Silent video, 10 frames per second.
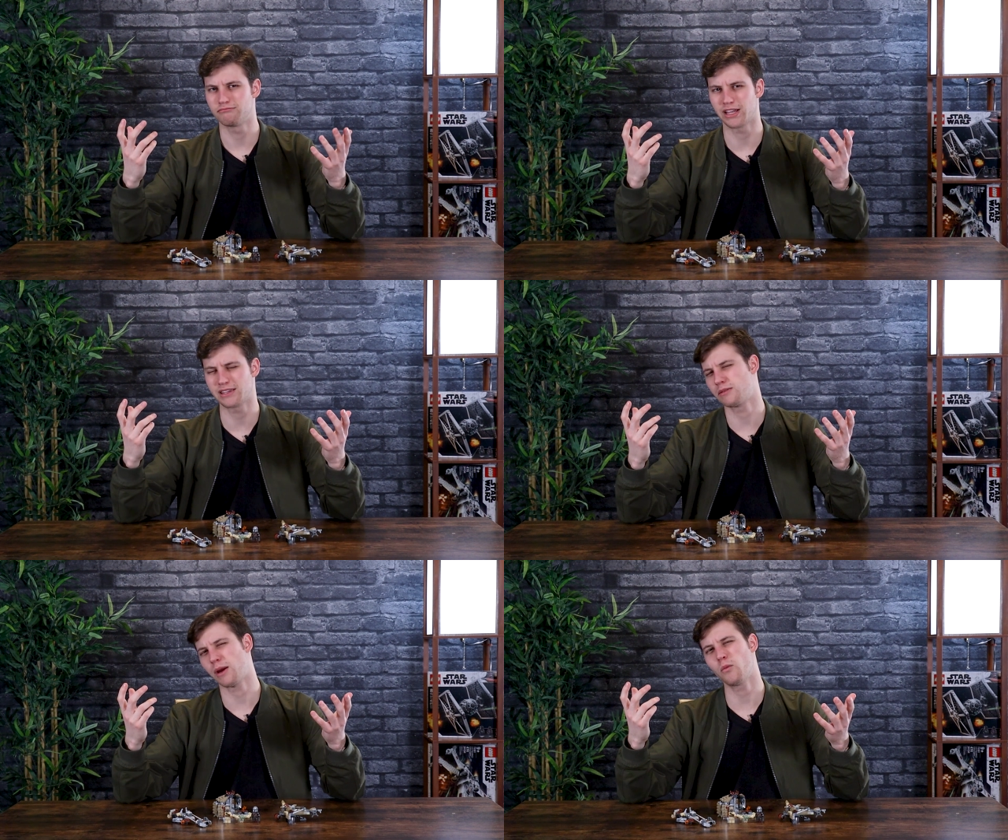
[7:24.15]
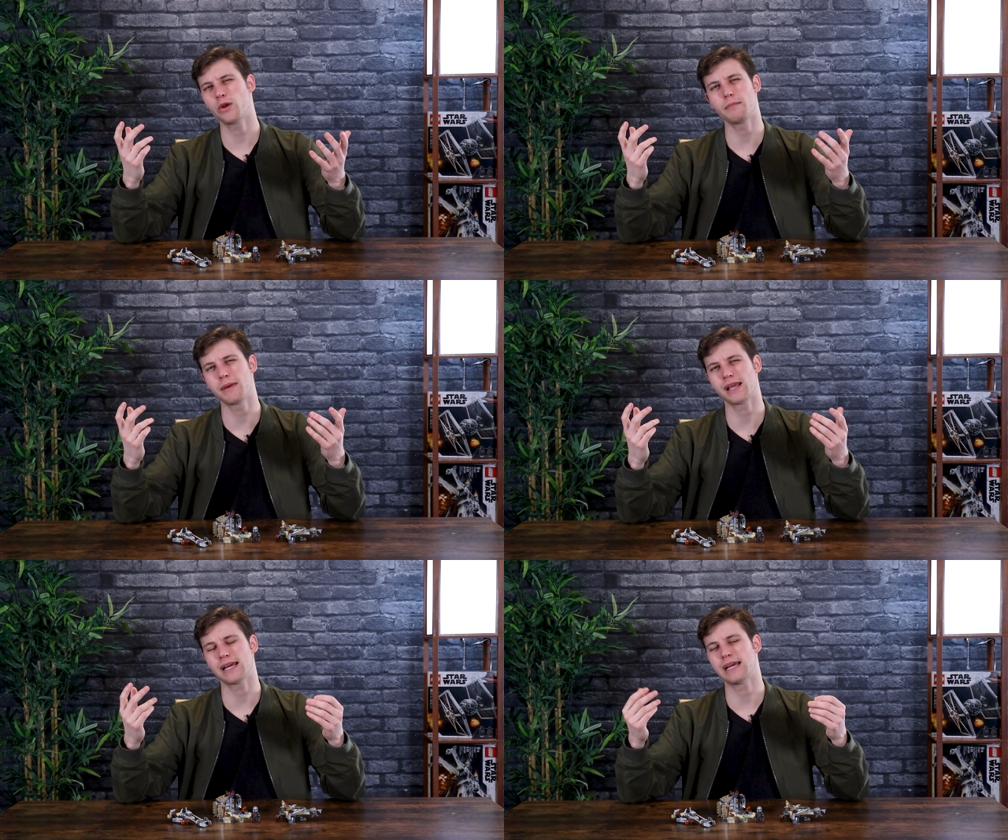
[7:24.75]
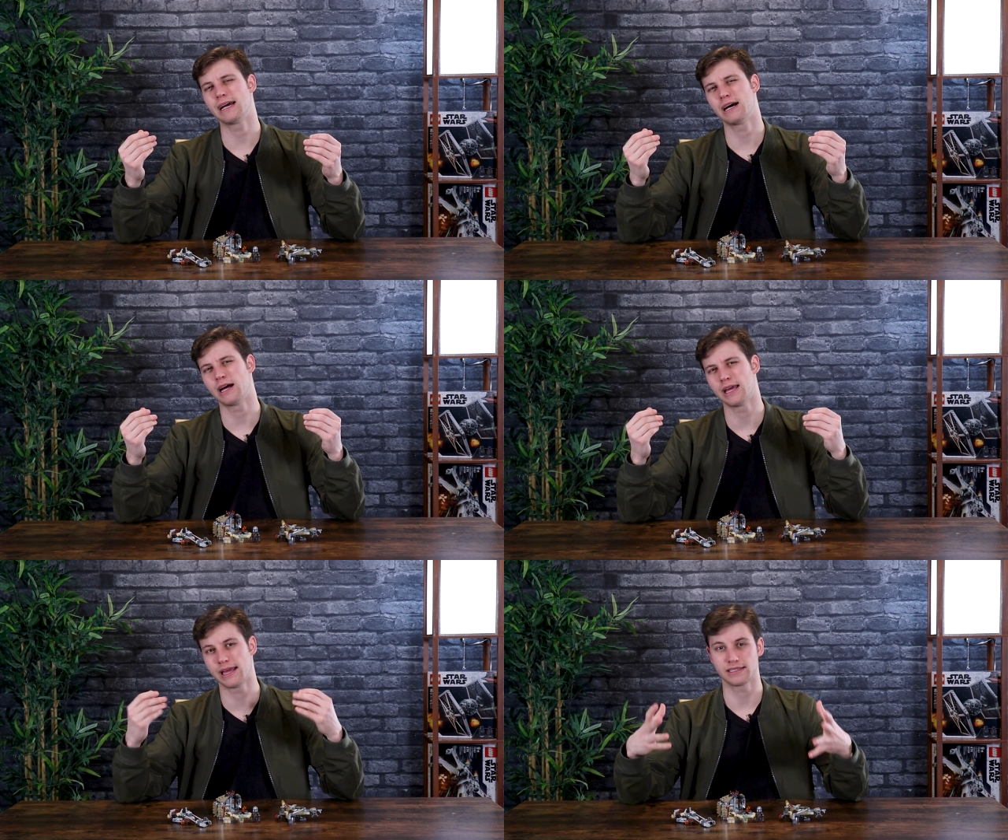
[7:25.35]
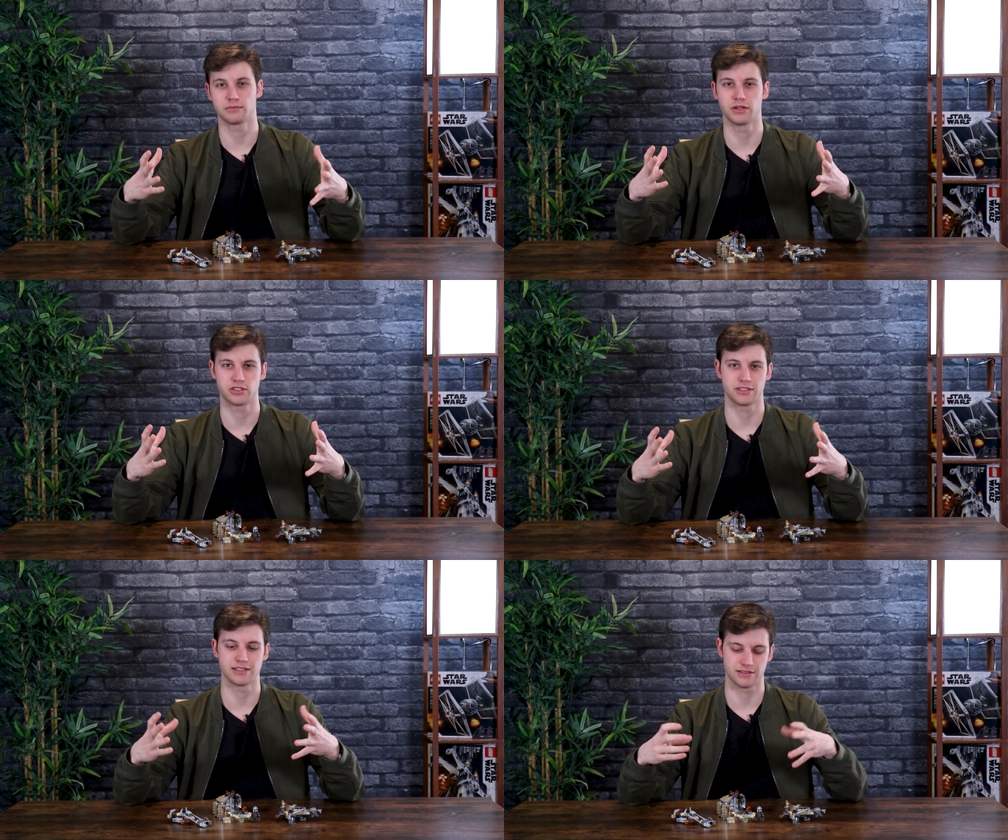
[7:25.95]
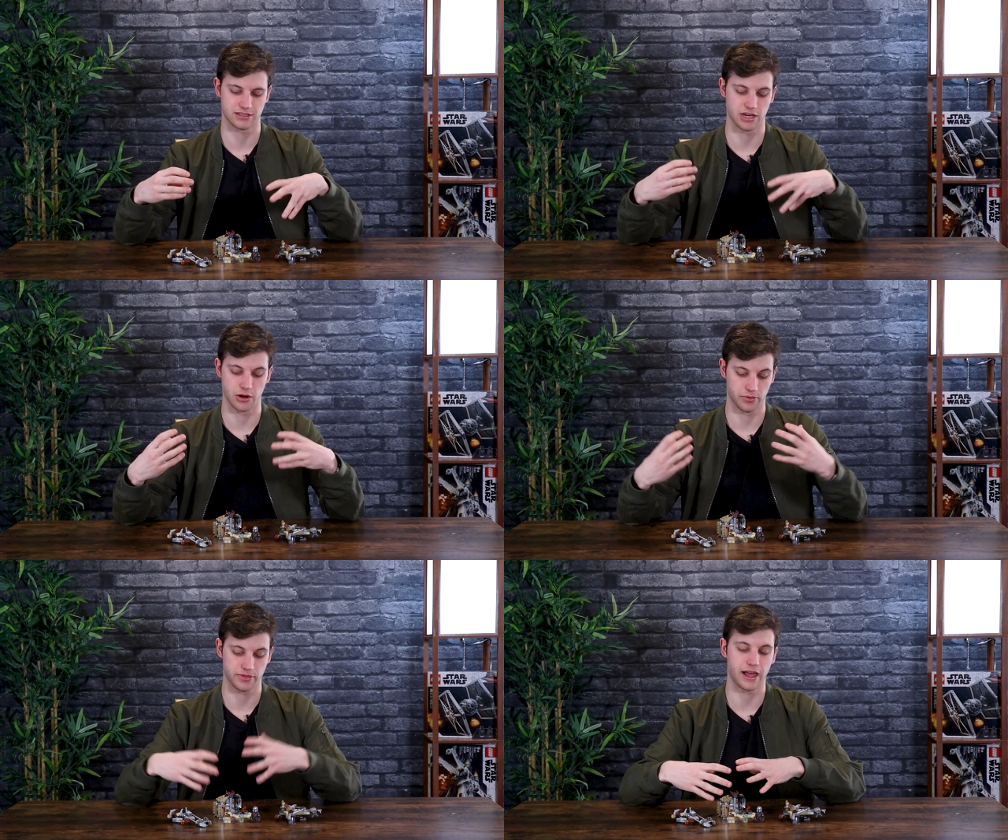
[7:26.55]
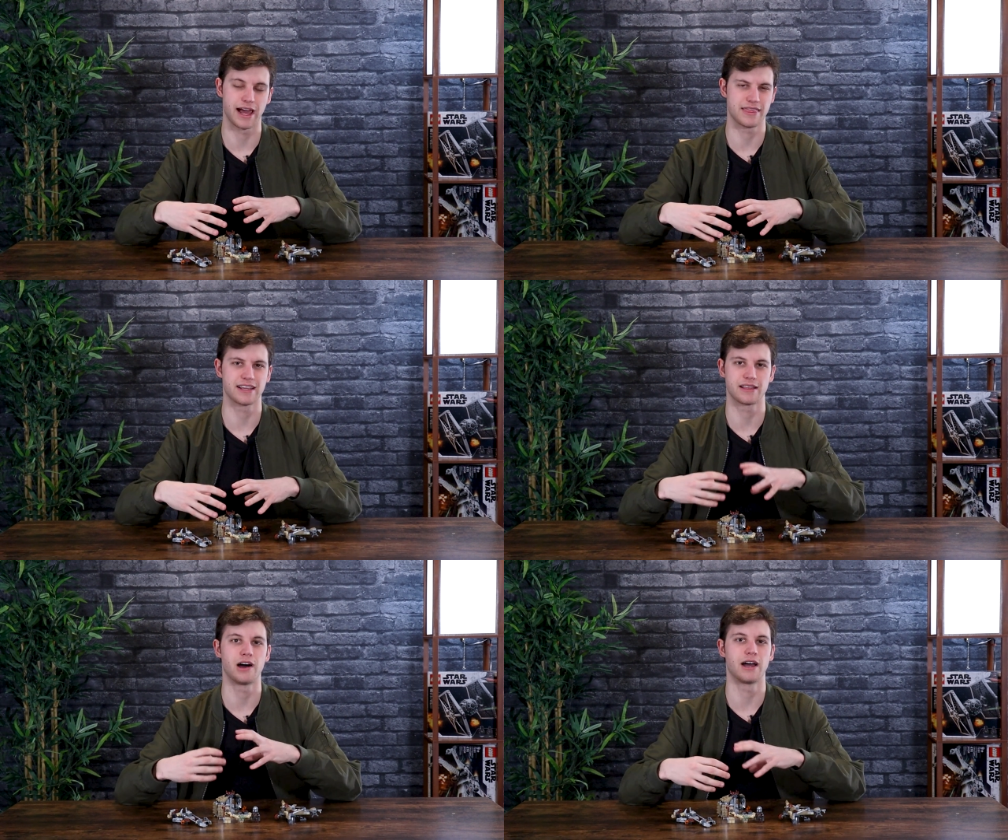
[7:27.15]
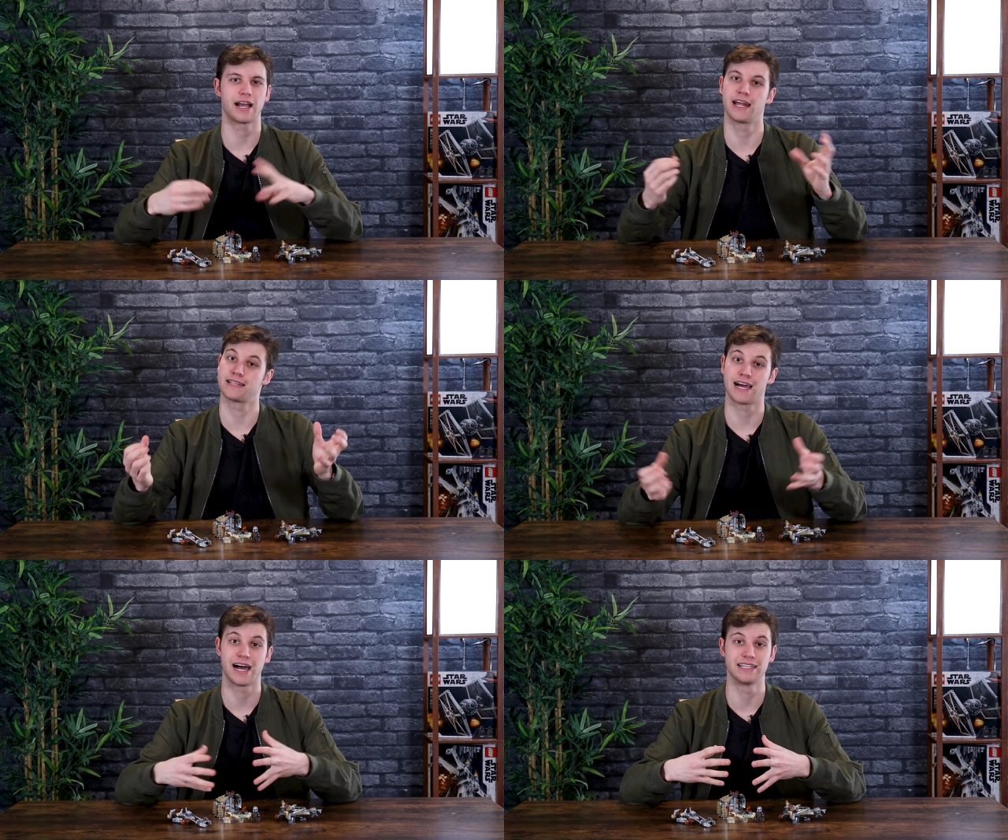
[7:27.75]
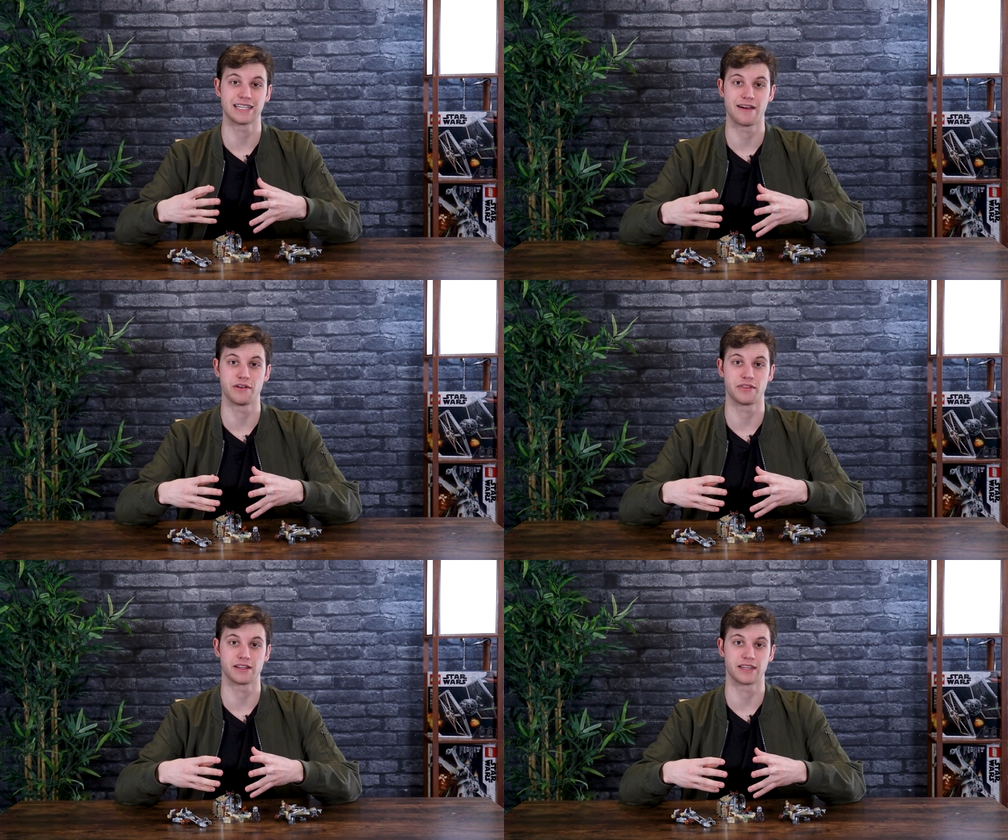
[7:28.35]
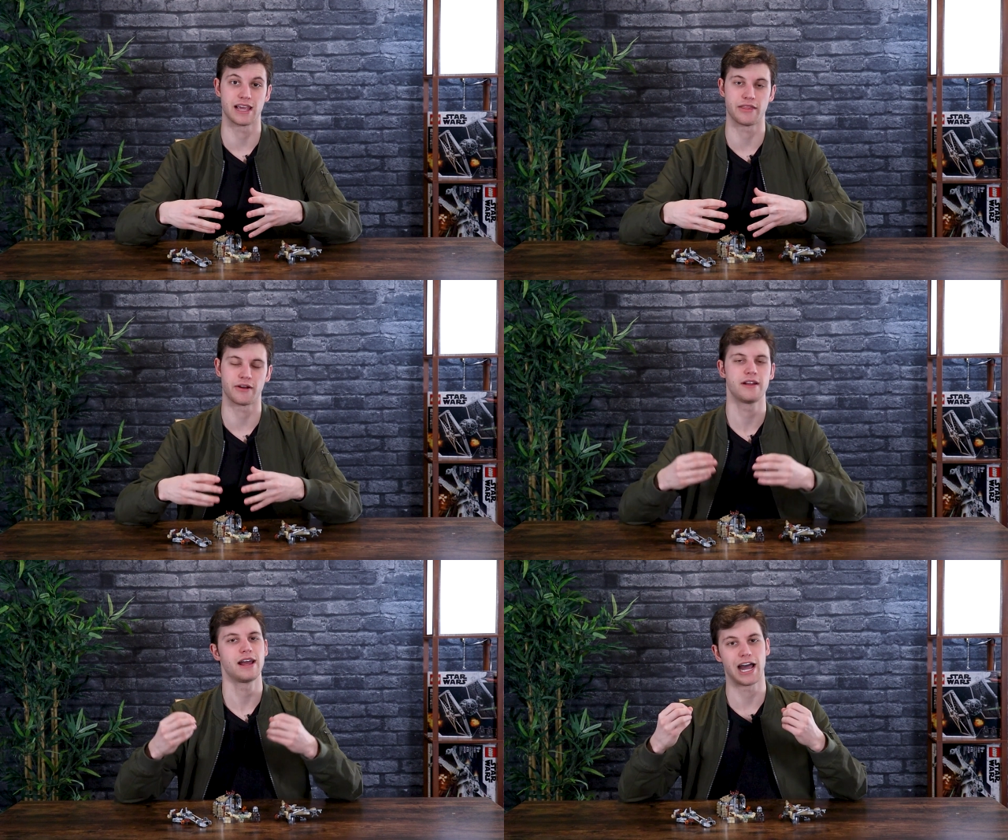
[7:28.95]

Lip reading: that wouldn't make as much sense as, you know, I think the hut kind of ties everything together.